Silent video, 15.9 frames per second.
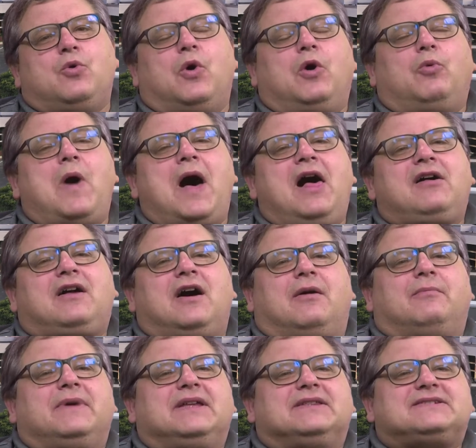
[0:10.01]
Well,
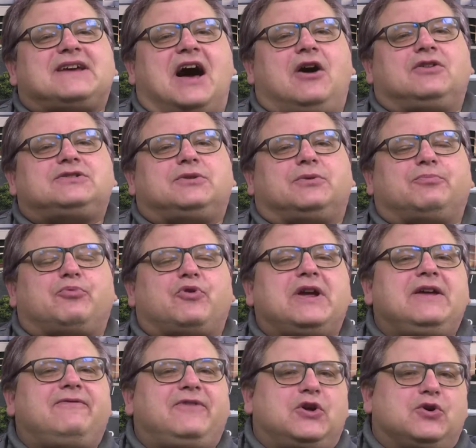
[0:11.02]
welcome. It's council
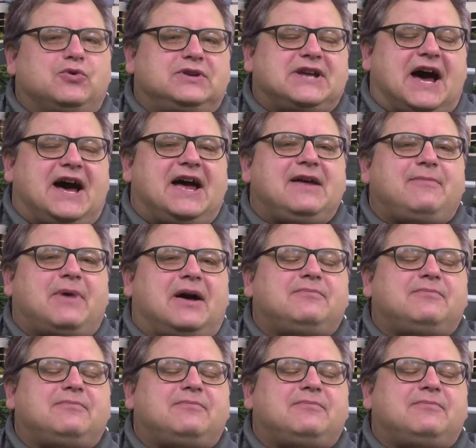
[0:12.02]
preview time.